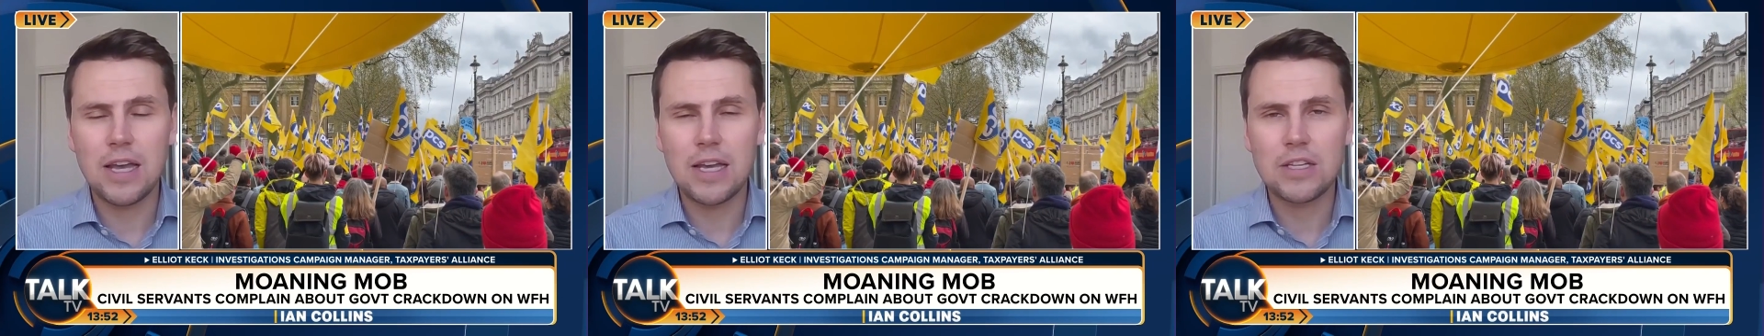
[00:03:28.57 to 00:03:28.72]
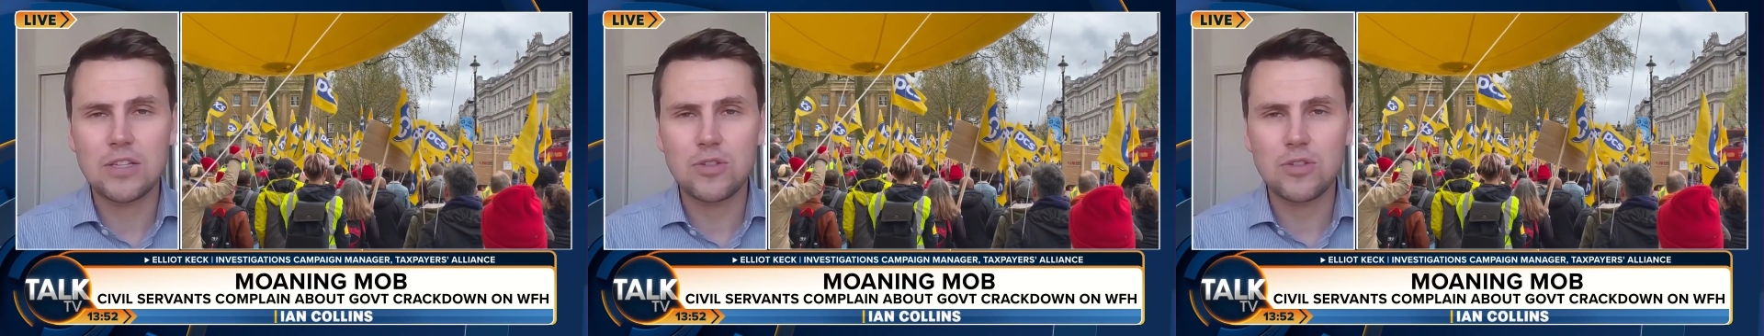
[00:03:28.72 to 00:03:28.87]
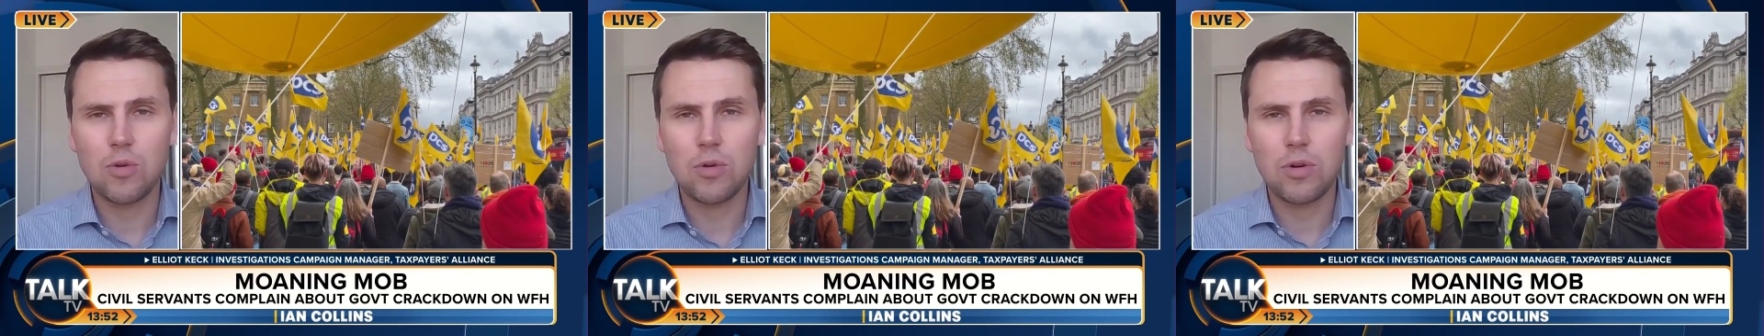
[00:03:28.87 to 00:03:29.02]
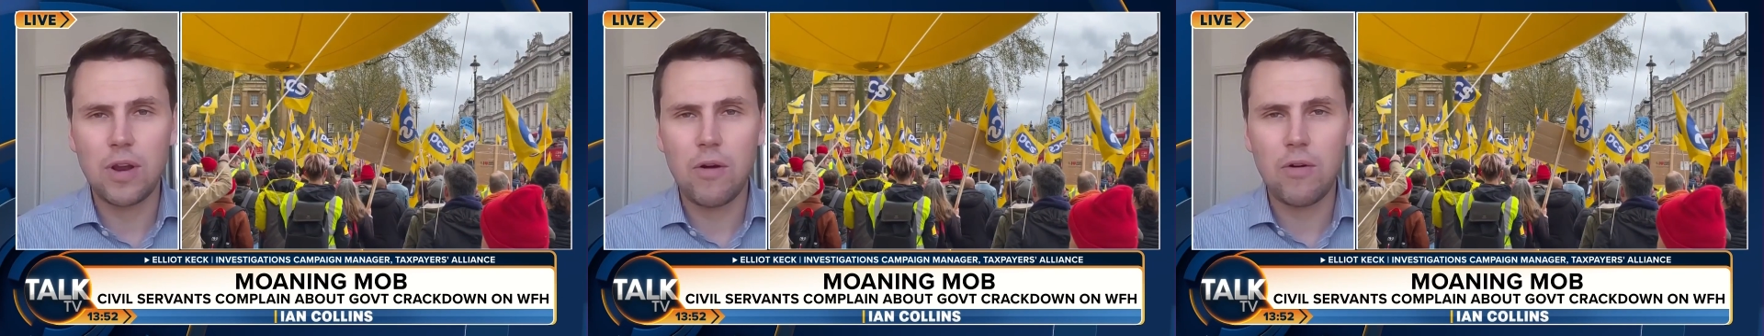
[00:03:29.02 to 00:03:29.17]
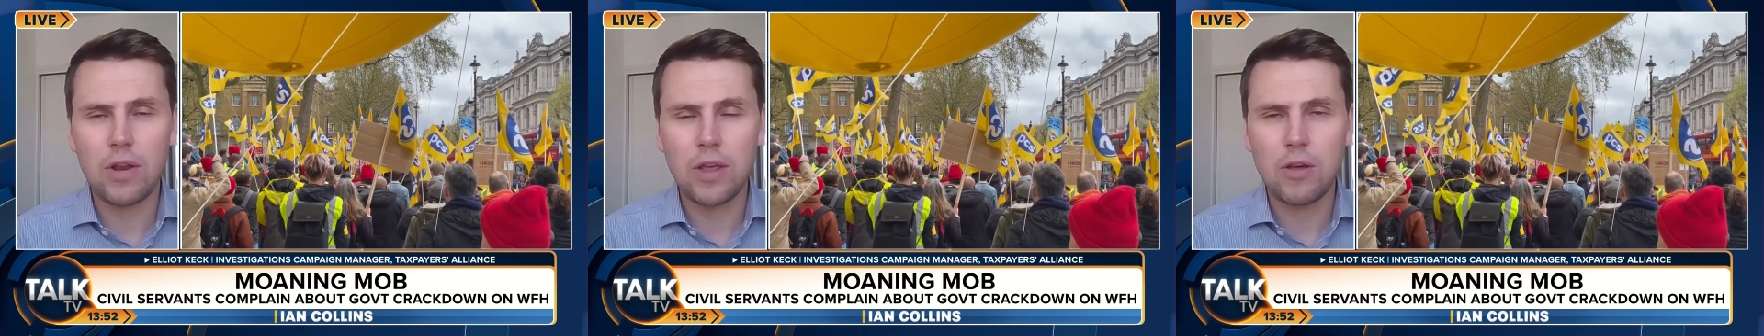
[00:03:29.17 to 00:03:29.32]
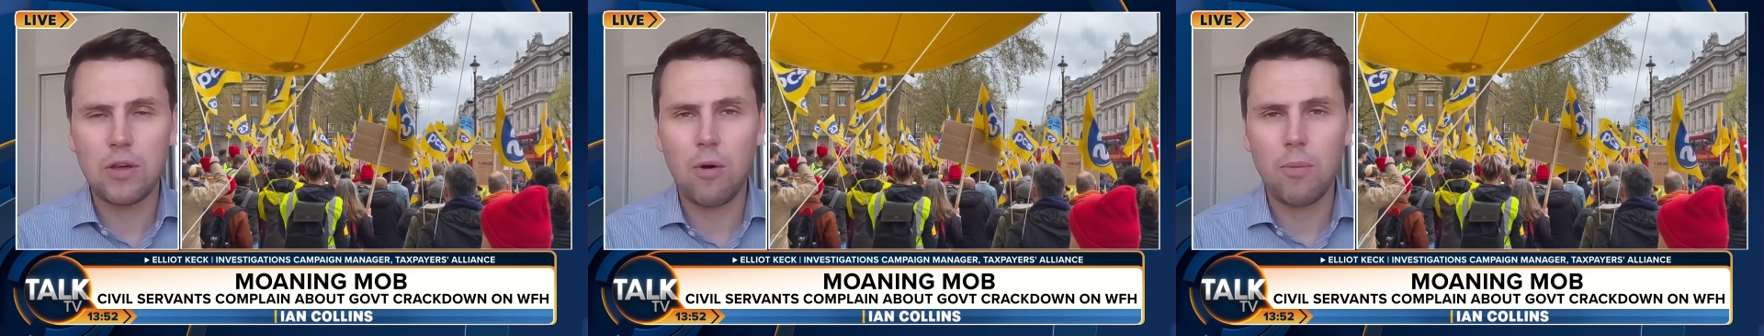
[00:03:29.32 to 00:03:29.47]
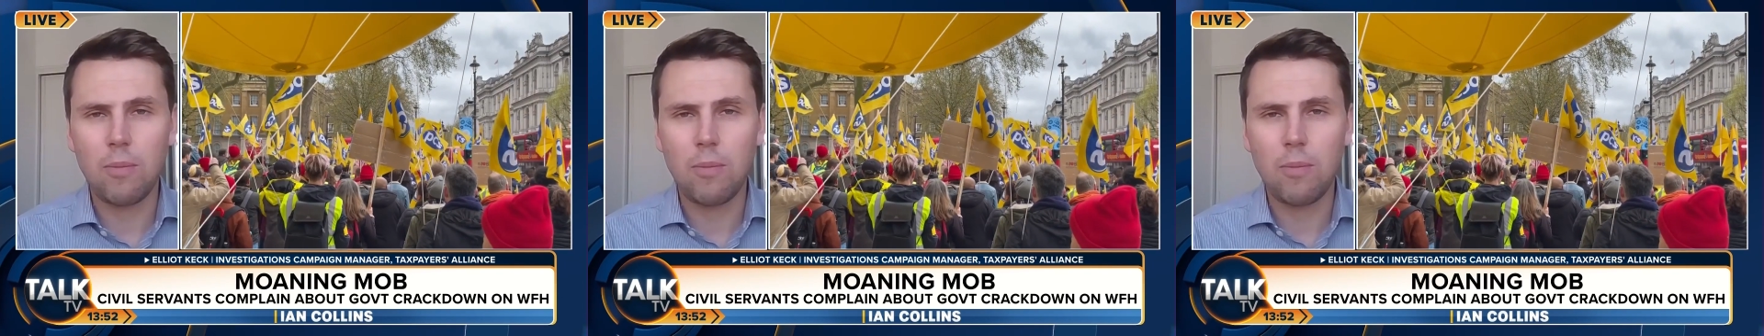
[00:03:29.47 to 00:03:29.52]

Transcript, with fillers: extraordinarily